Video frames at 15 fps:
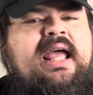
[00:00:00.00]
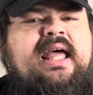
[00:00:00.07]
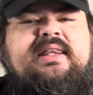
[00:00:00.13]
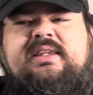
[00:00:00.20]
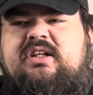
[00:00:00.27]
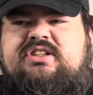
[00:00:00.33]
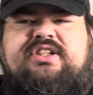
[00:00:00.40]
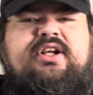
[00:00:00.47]

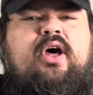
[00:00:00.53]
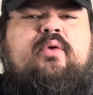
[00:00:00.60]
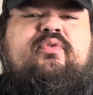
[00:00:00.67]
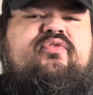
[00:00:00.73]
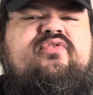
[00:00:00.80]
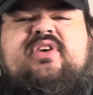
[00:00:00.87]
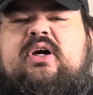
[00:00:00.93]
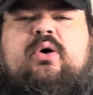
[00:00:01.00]
There's no
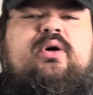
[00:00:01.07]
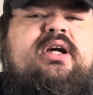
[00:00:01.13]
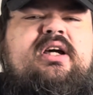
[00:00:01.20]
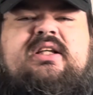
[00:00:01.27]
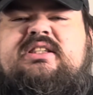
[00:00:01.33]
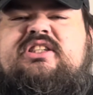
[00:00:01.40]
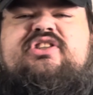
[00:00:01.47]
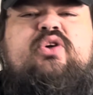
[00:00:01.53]

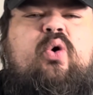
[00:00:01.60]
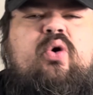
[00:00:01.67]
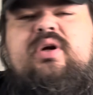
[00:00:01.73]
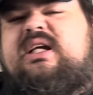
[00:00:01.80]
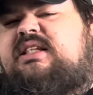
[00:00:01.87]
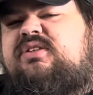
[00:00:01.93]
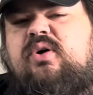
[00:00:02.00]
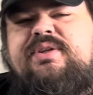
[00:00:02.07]
feel-good
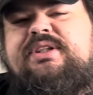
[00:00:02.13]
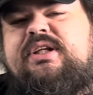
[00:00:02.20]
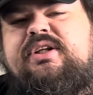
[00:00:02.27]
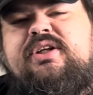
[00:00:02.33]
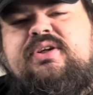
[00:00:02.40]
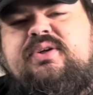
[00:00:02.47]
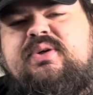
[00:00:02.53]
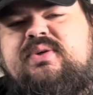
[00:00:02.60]
stories on the
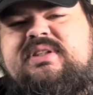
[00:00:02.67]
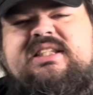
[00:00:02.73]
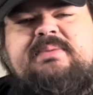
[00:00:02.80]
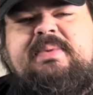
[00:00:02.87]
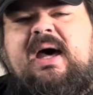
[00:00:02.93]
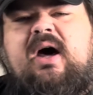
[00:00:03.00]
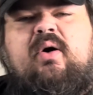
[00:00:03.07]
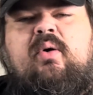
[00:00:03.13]
news
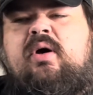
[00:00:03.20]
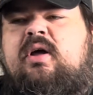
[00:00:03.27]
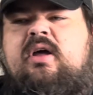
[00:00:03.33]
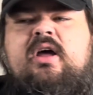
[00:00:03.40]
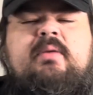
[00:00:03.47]
about